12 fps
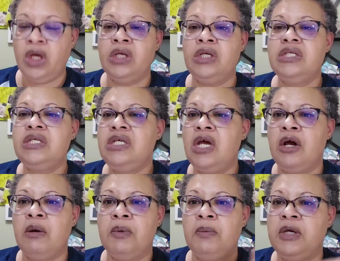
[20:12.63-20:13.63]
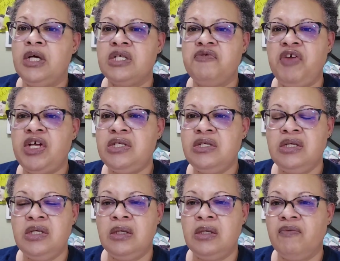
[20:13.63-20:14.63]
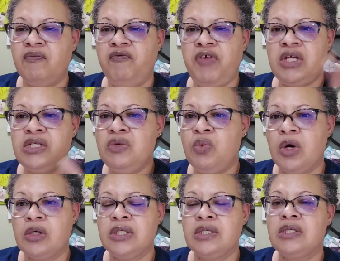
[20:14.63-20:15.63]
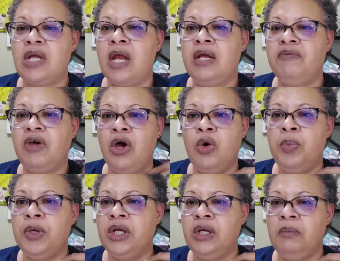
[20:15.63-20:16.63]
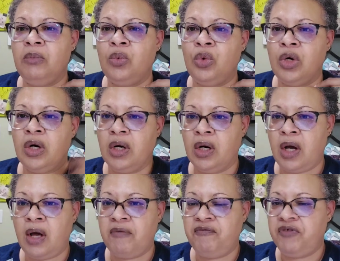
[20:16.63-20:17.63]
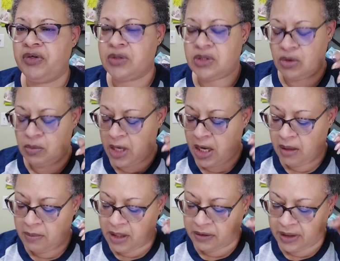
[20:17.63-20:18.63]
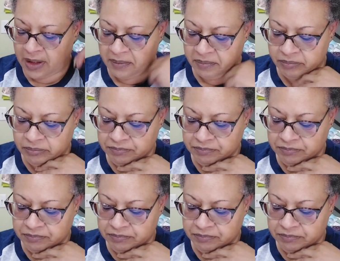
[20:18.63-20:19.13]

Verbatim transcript: And it's terrible because fancy fancy works is not even open anymore. I feel so bad about that.